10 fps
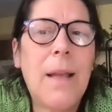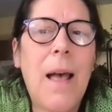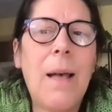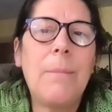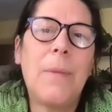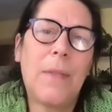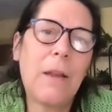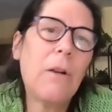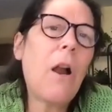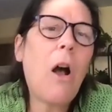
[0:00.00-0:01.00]
Um,
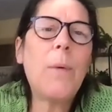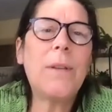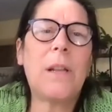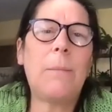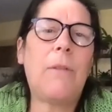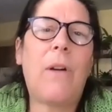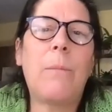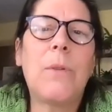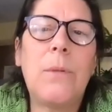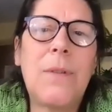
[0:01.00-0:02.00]
there are always going to be
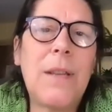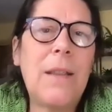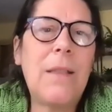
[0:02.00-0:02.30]
farmers who see